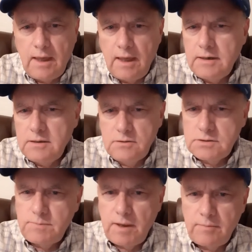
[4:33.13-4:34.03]
any
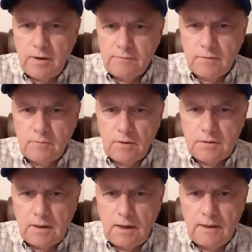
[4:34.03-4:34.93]
newspaper I ever
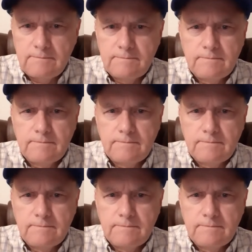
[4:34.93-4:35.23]
worked at,